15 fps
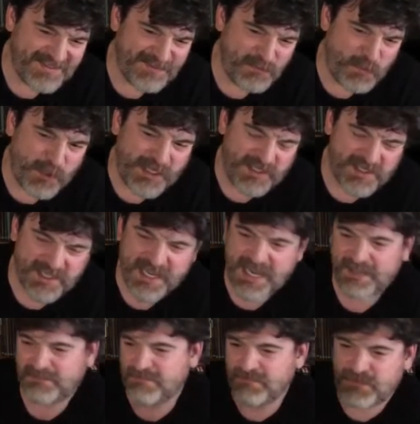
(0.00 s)
when he's
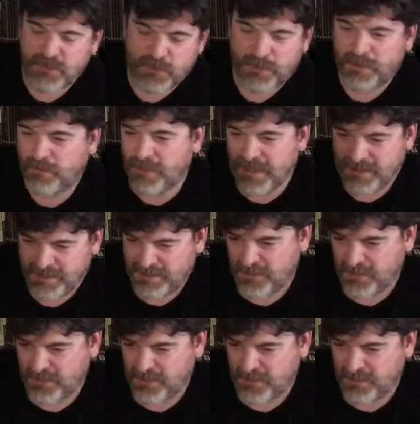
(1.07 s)
not touring around and